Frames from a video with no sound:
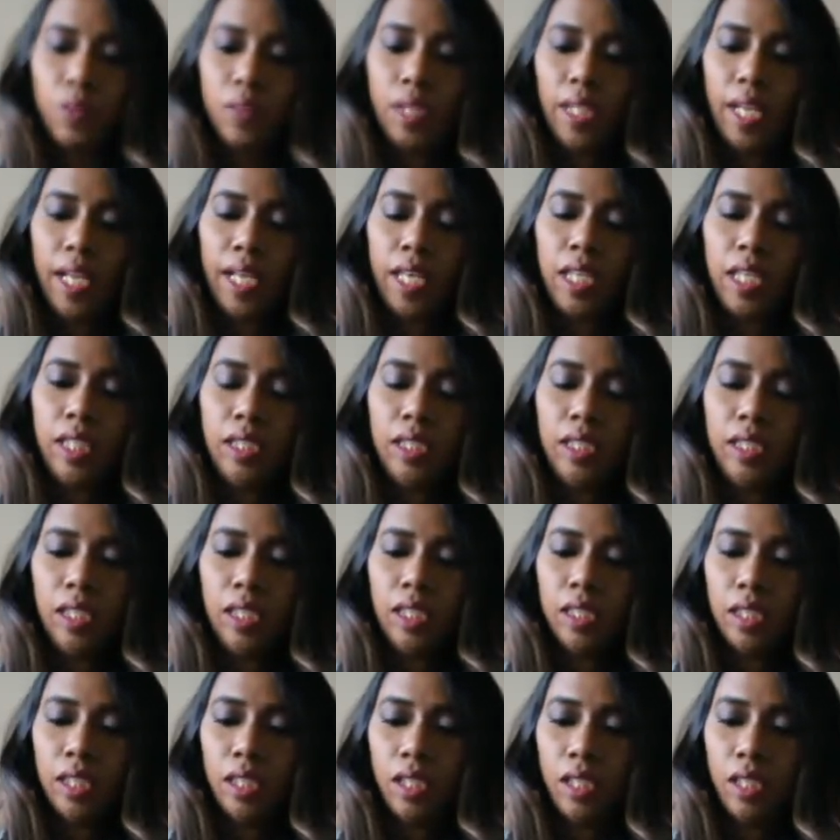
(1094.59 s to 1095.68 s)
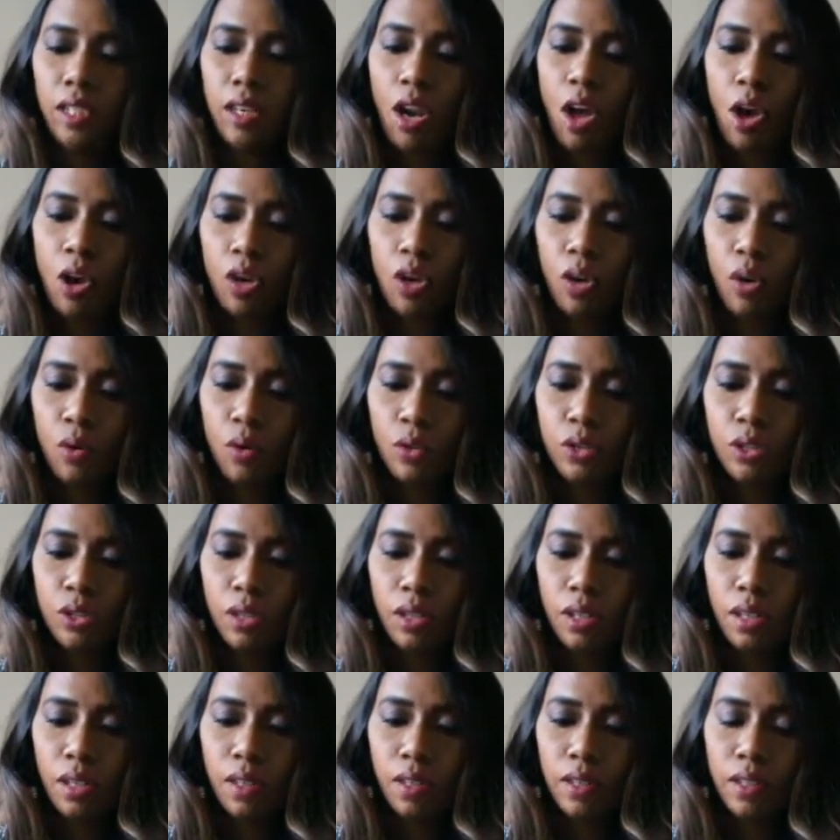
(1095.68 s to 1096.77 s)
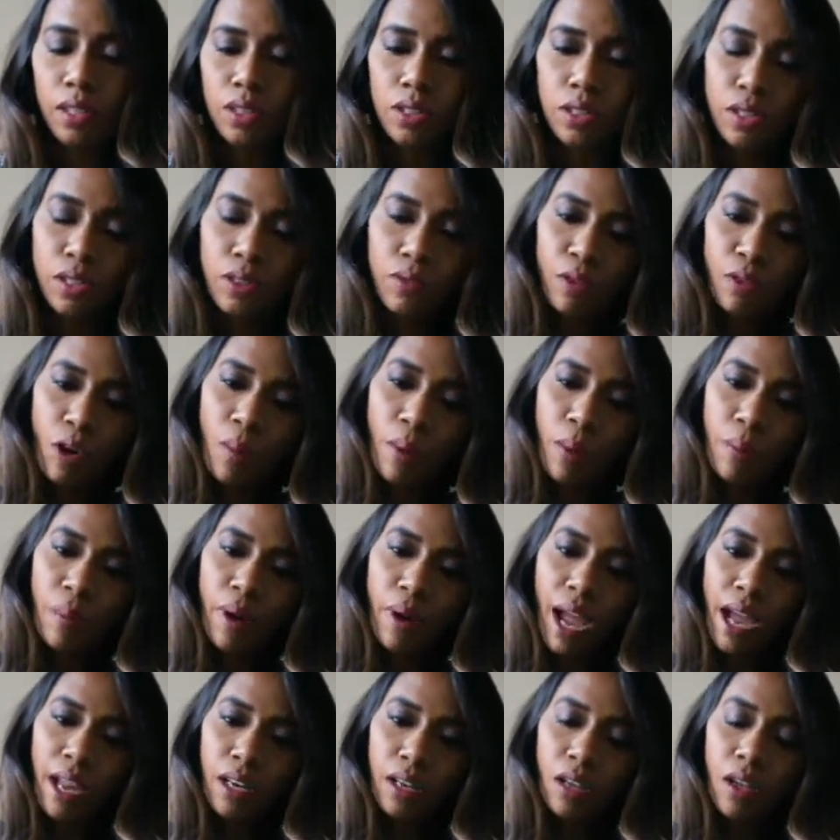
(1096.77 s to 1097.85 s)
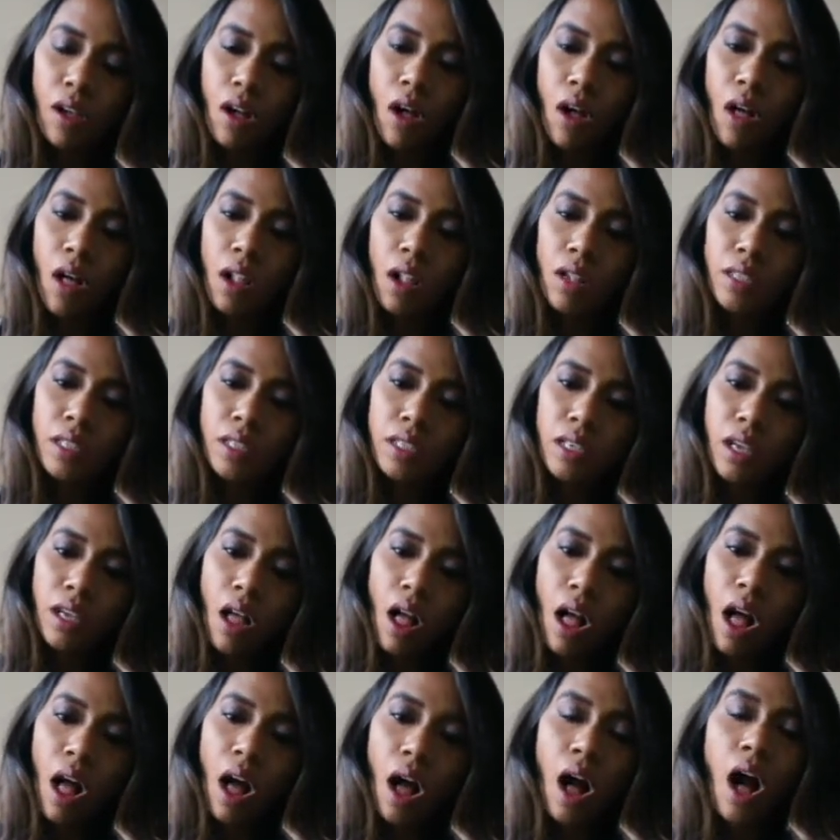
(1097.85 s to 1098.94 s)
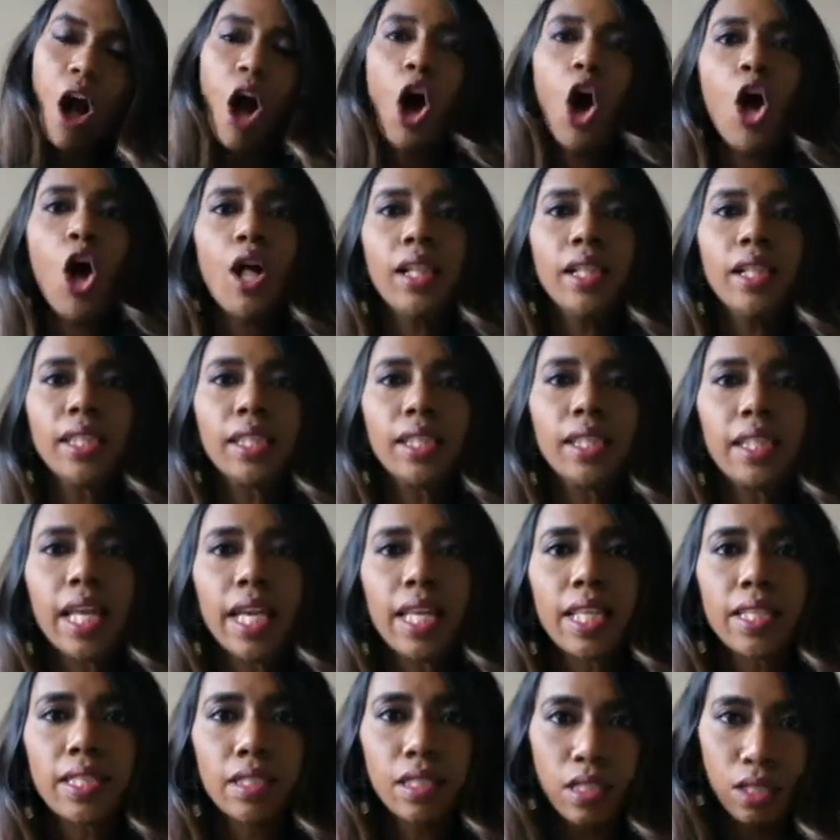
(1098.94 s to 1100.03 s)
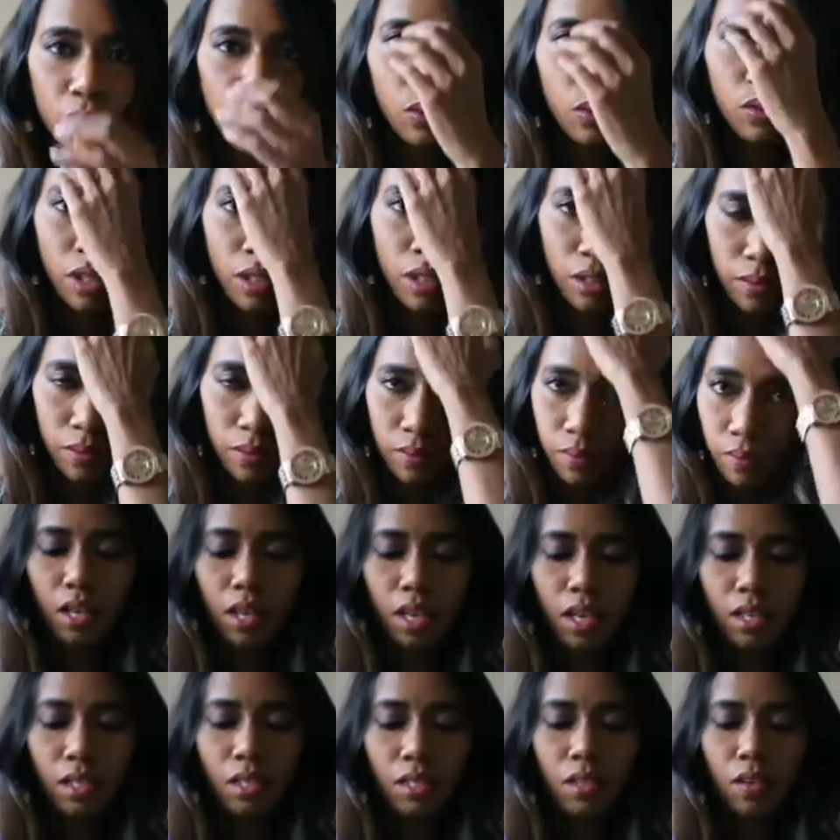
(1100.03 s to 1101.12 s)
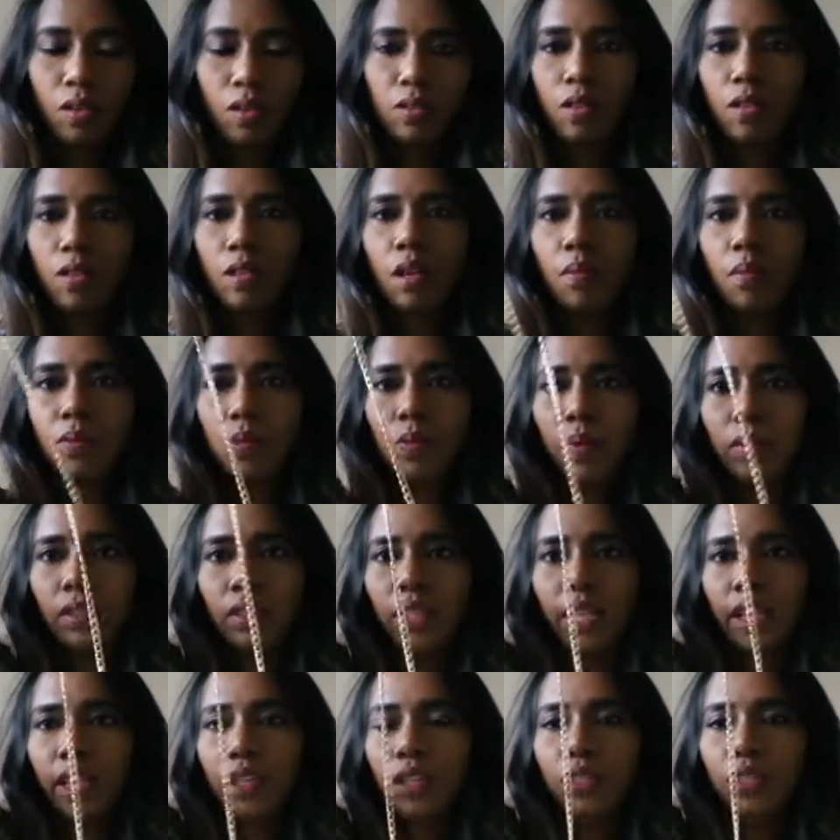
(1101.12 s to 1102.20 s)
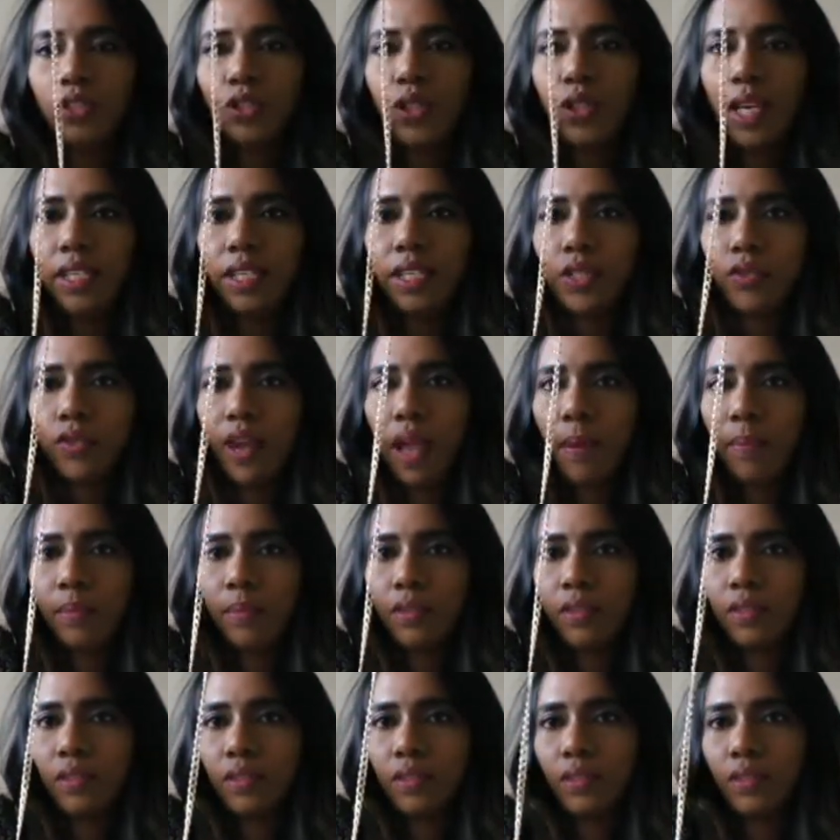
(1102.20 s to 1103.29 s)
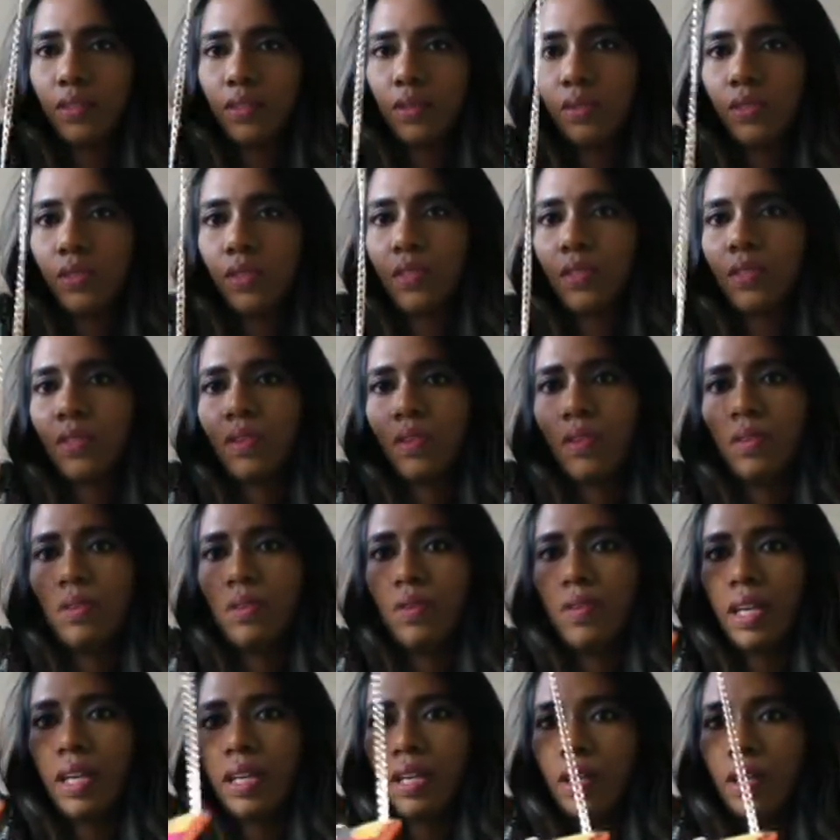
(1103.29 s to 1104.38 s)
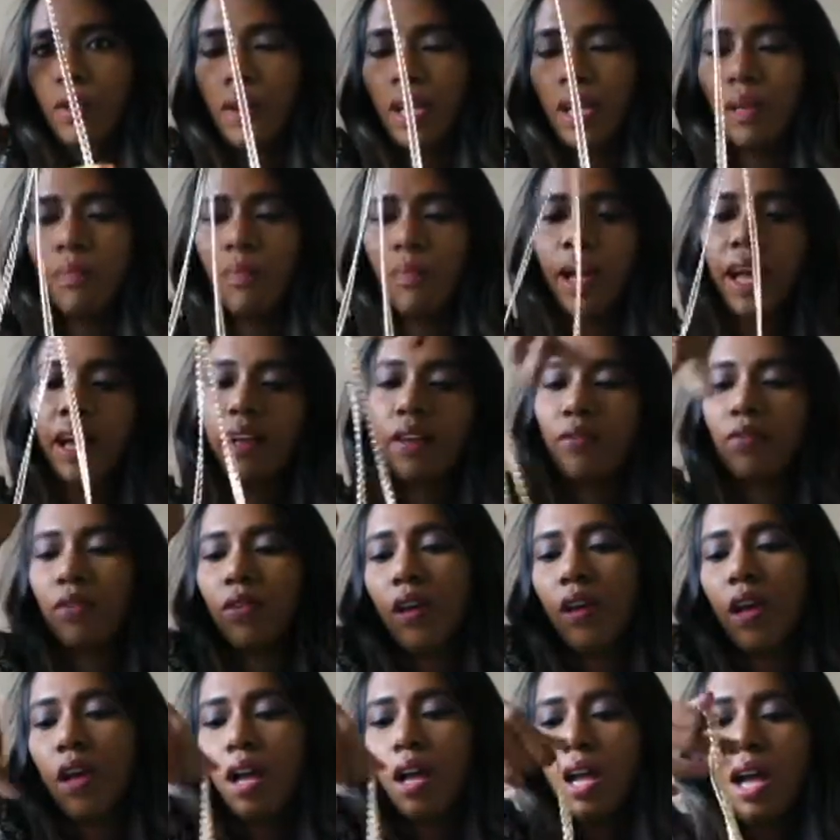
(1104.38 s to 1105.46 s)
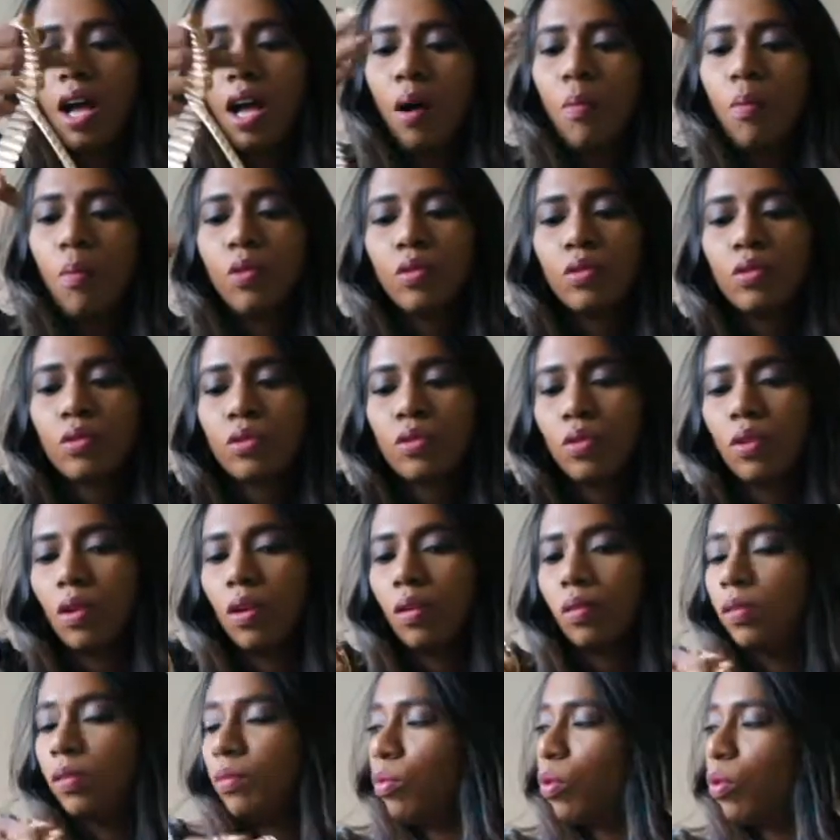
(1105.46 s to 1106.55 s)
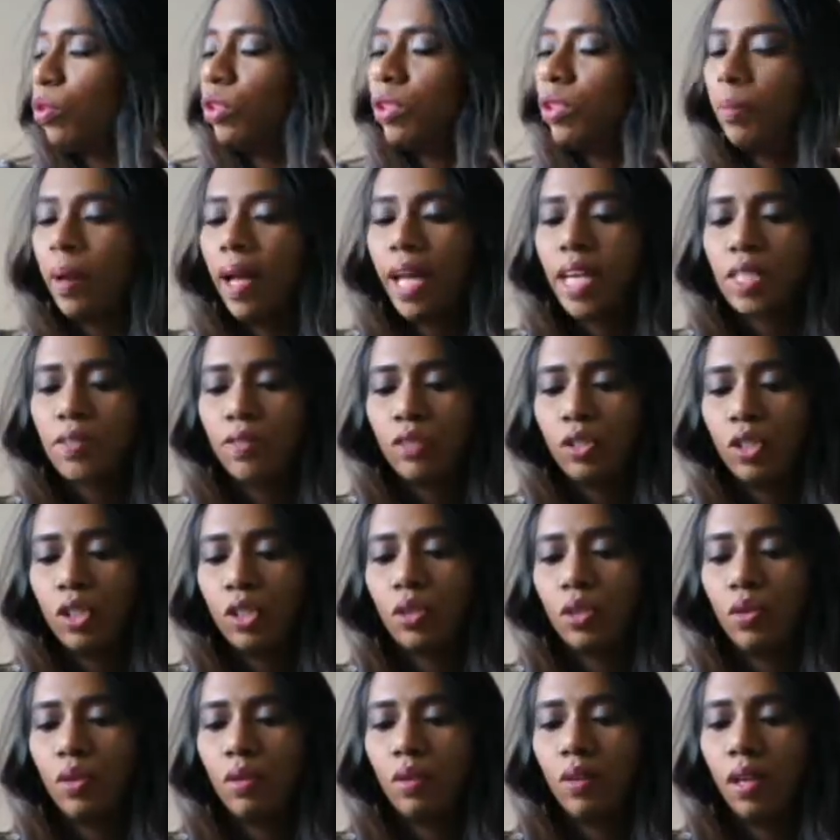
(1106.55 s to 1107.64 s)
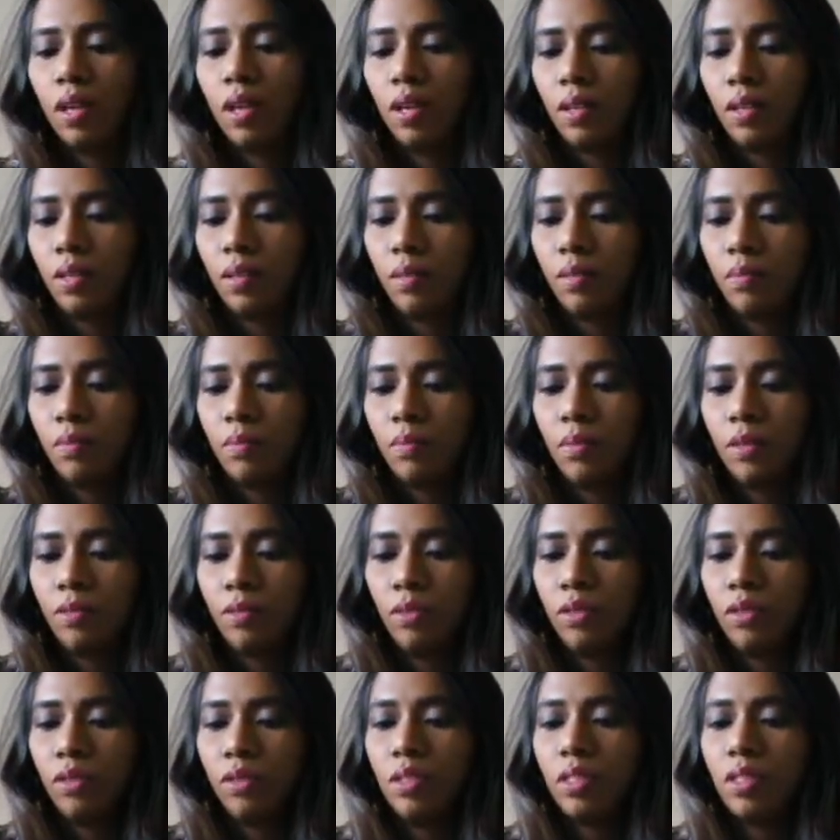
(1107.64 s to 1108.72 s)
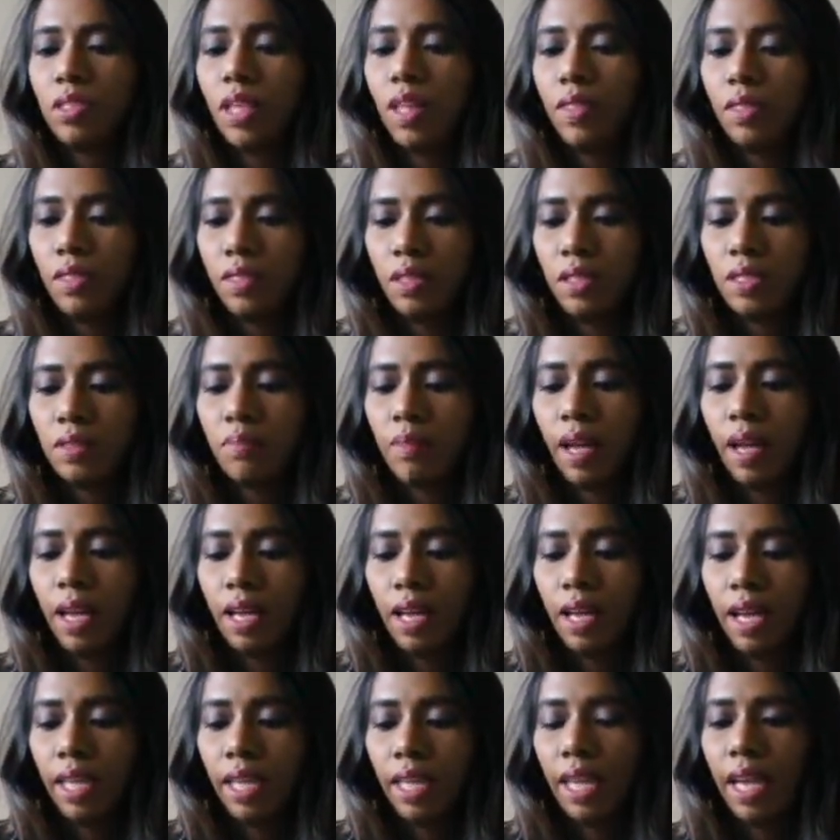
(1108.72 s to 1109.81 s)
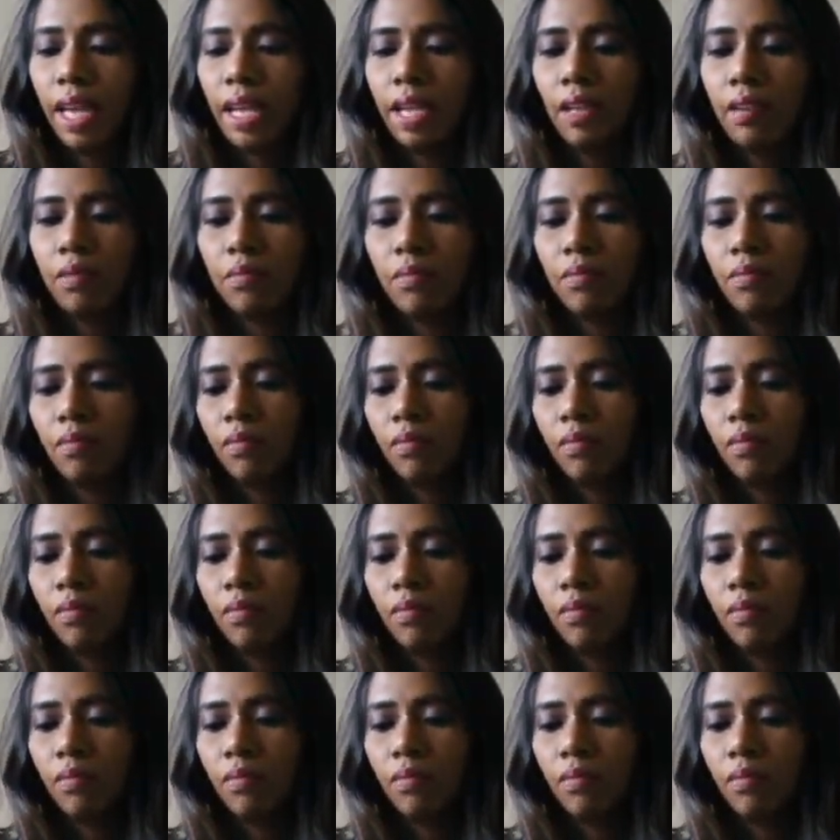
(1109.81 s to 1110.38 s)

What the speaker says: with like a turn lock closure. This is from a brand called All Things Sundar, and it also comes with like a chain strap. So this is also like a great bag. Both the bags which I showed before, this and this bag, I can